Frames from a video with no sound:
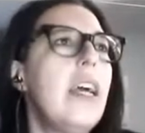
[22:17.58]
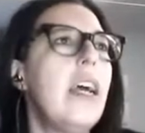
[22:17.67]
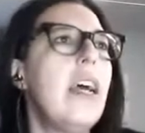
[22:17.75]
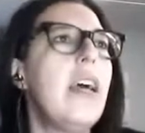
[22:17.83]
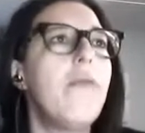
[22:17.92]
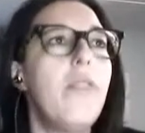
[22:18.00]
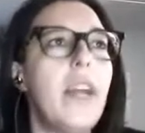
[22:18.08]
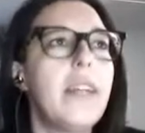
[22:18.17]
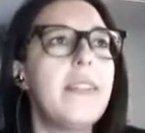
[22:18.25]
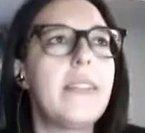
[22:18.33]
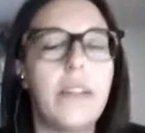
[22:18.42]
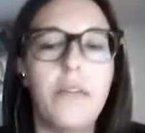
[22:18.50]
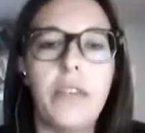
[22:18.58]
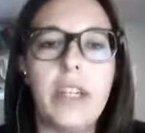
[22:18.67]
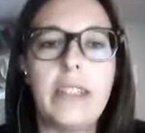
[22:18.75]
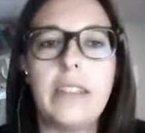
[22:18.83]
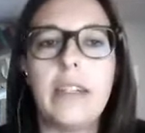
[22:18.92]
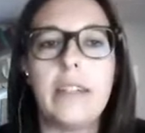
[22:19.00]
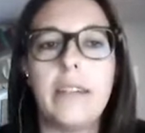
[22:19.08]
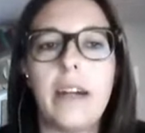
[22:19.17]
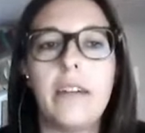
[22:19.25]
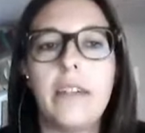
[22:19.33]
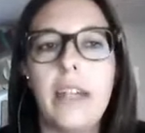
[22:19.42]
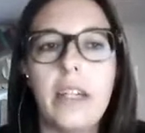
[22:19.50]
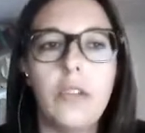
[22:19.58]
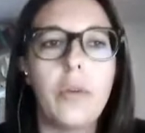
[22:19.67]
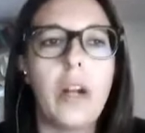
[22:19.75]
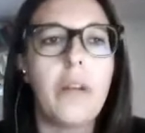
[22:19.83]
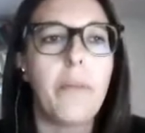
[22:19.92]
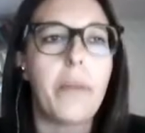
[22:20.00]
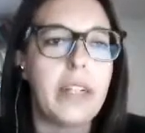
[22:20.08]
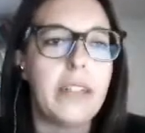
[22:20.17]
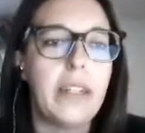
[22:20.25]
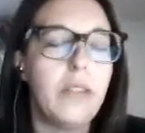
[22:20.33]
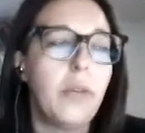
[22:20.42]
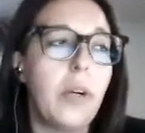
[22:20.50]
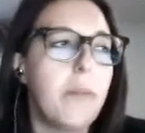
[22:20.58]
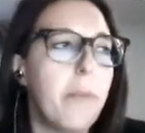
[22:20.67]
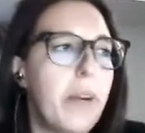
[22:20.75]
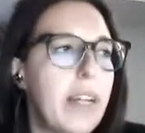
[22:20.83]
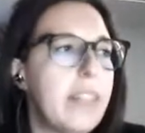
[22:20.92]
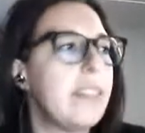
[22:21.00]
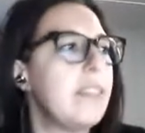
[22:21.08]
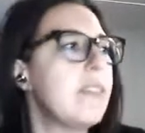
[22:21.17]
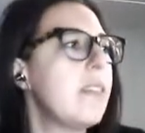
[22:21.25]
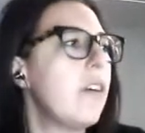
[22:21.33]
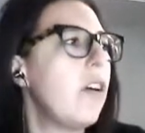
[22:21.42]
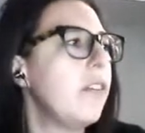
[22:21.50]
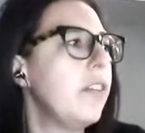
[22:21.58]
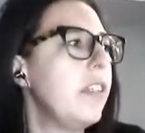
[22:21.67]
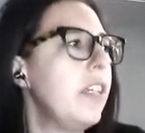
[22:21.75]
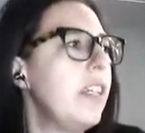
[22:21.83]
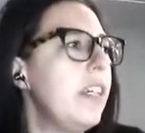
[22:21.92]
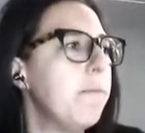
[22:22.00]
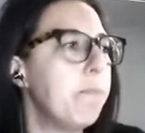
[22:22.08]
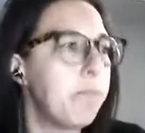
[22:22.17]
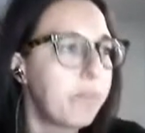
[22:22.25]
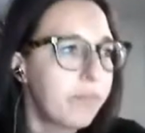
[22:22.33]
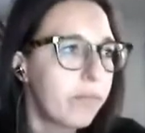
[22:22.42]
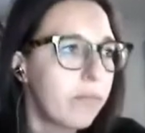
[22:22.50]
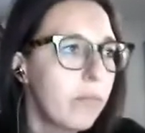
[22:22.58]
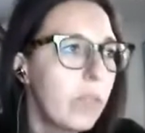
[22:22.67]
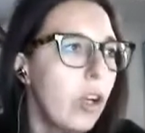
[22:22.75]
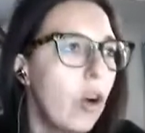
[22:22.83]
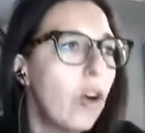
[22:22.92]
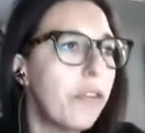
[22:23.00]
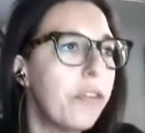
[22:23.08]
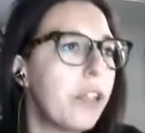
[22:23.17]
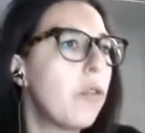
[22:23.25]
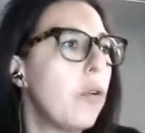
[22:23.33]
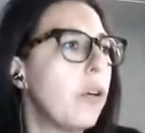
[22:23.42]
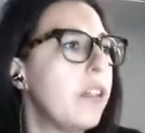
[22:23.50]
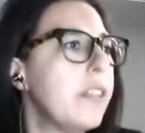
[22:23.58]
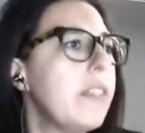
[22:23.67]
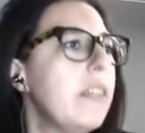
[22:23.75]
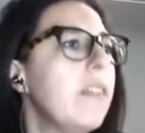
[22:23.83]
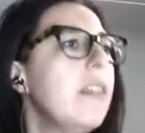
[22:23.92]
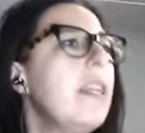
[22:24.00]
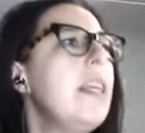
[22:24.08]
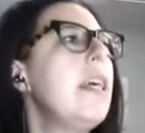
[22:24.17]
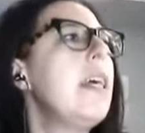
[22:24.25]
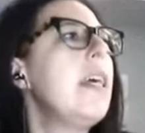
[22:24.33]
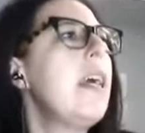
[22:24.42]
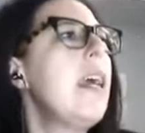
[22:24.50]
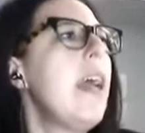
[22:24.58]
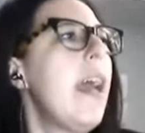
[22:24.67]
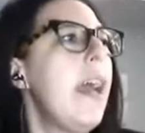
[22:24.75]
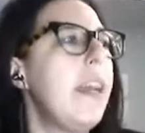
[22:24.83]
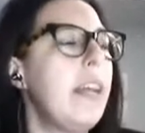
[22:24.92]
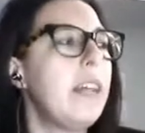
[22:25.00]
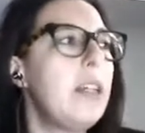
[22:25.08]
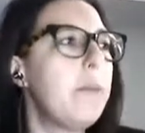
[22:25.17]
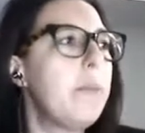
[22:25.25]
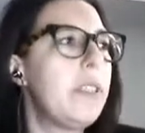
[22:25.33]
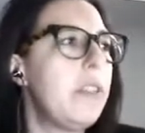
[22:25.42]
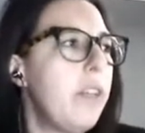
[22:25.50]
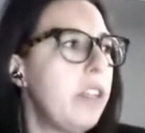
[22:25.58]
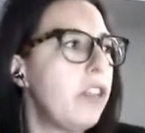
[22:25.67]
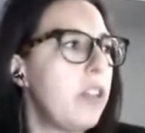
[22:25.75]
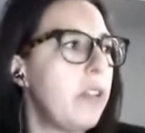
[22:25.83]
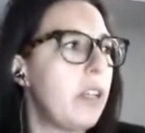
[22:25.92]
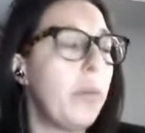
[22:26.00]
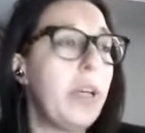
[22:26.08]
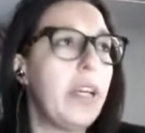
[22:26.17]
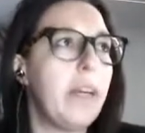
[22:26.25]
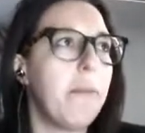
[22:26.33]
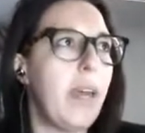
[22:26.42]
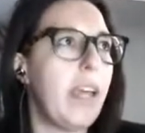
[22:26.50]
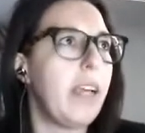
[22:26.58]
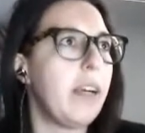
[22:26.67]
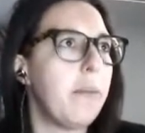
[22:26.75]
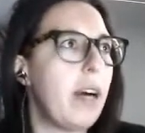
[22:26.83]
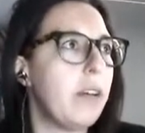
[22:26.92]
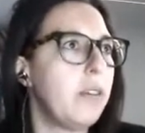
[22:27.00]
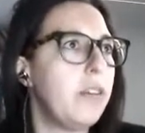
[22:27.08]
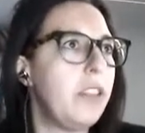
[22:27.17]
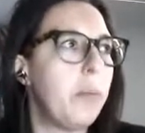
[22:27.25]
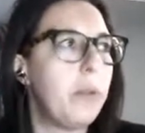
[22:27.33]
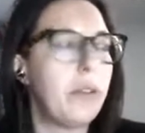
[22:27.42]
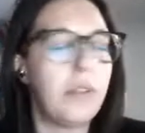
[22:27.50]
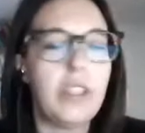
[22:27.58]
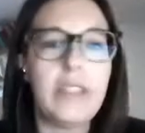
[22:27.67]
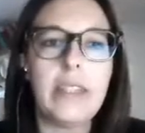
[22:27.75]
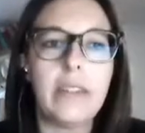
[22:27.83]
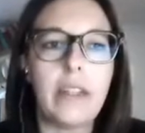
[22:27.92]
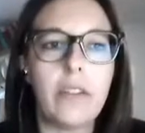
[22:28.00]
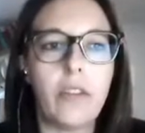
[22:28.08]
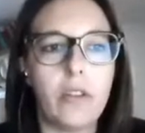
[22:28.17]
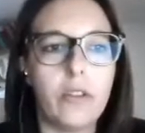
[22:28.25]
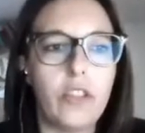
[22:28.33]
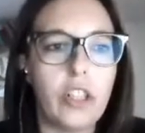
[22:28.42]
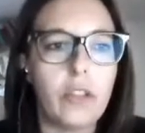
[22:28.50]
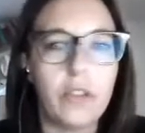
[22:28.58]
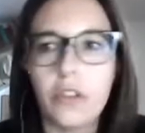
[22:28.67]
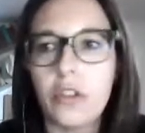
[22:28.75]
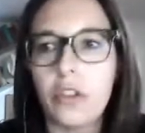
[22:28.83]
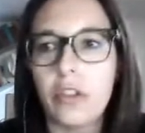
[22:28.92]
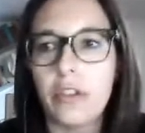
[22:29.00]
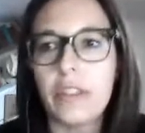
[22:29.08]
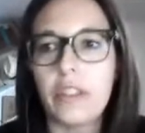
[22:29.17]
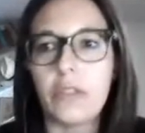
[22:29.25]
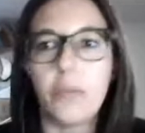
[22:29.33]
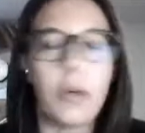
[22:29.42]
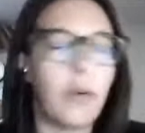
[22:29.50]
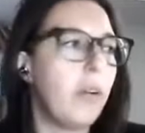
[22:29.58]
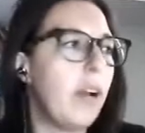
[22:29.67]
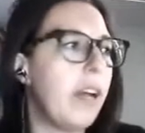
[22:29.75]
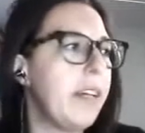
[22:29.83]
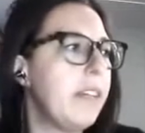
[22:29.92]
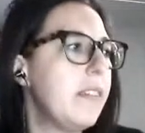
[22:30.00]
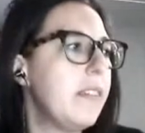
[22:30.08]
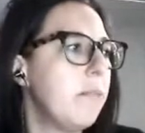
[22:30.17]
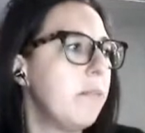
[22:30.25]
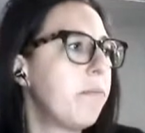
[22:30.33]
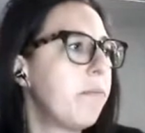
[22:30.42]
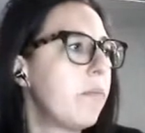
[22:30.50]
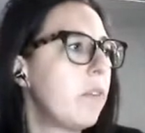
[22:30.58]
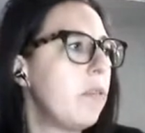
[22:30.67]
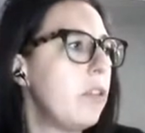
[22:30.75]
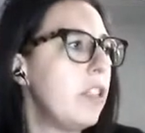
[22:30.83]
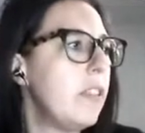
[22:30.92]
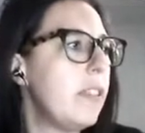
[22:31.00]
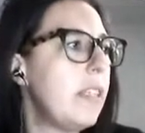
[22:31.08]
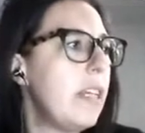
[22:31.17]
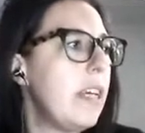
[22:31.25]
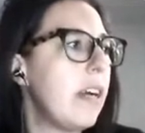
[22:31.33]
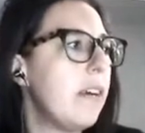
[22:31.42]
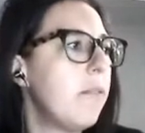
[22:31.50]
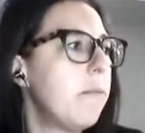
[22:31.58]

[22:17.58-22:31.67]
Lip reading: flat surfaces that are naturally present on the cores. Another observation that we can make about the opportunistic technology concerns spongolite, which is here.